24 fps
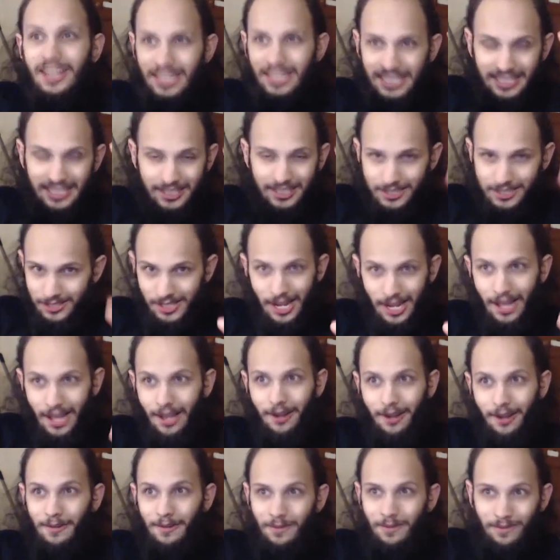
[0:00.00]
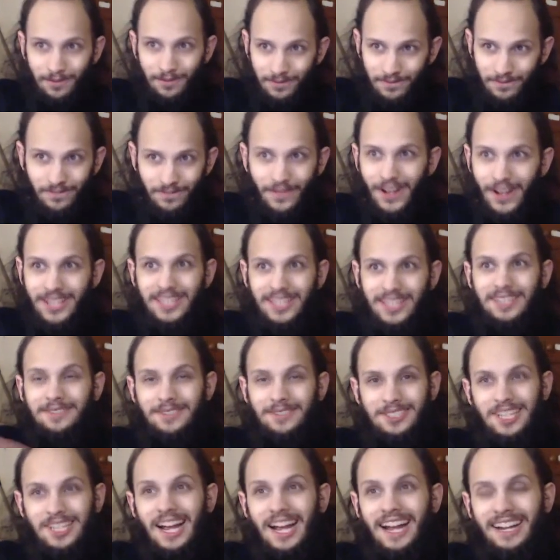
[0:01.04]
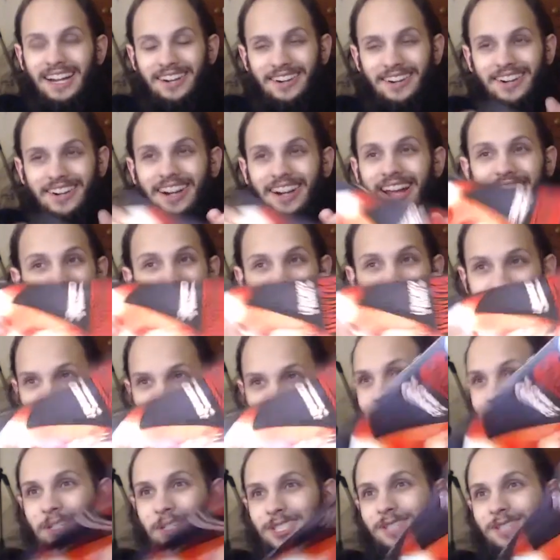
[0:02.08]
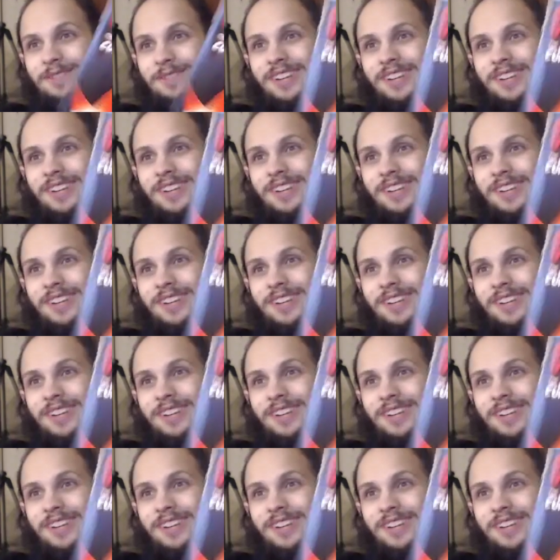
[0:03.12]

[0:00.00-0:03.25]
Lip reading: He does not fucking retire. As much of a